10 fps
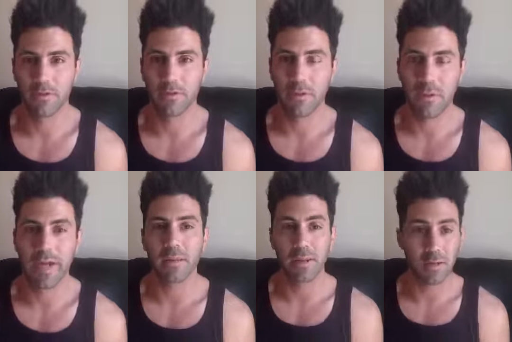from the
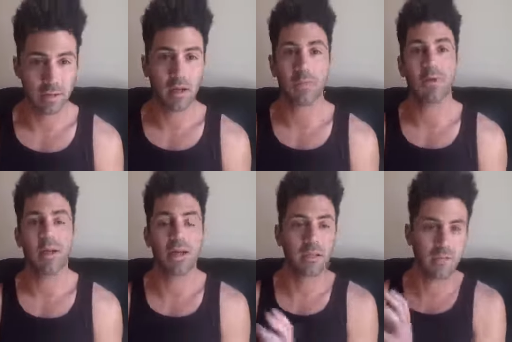mining, because the company
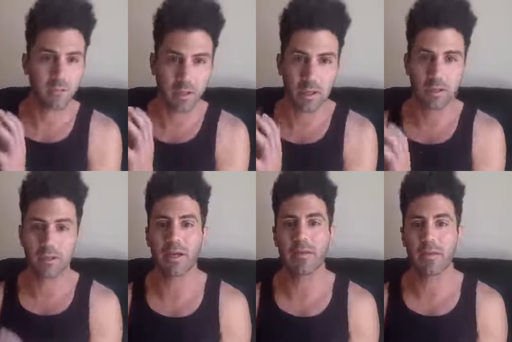would actually have to
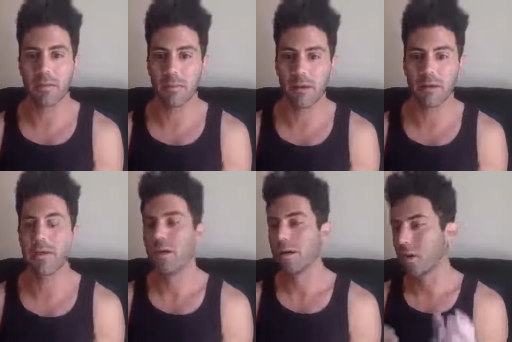take the
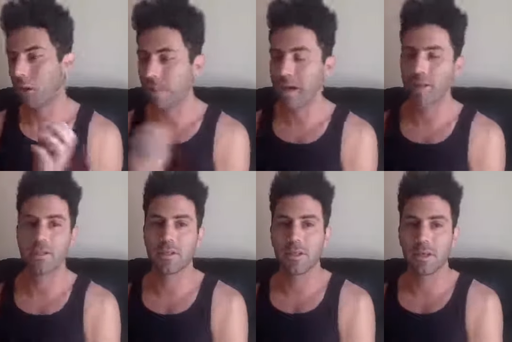money, go buy the
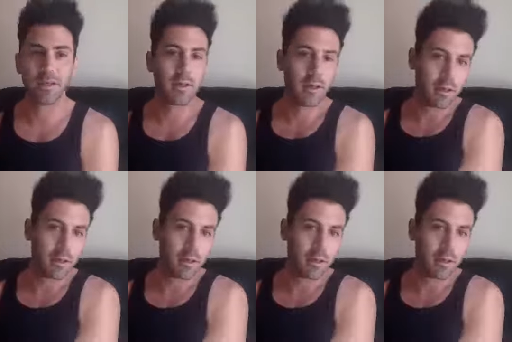machine,